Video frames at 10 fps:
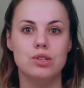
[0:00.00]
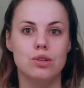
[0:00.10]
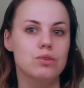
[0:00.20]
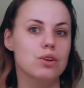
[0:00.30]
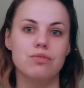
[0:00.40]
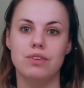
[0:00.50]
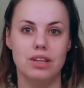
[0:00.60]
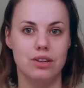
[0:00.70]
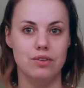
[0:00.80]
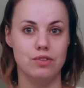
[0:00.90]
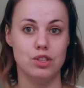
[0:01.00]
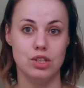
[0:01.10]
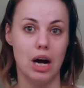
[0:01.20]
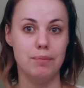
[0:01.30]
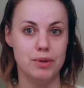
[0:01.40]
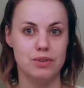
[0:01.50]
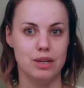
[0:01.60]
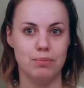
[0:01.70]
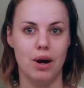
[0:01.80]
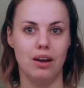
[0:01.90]
So don't feel like you have to stop
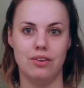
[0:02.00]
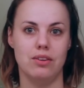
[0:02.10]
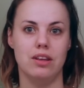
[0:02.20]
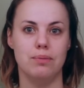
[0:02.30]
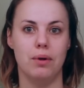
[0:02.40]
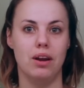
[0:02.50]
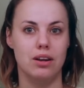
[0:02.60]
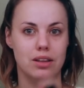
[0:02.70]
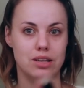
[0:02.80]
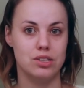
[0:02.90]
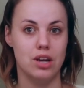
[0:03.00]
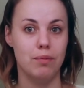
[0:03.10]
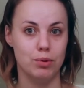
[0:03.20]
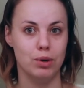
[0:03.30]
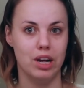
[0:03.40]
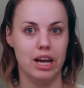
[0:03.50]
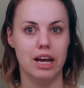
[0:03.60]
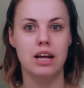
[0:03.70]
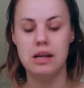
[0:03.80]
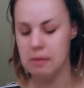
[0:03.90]
using a product or that the product stopped
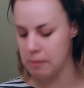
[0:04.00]
working.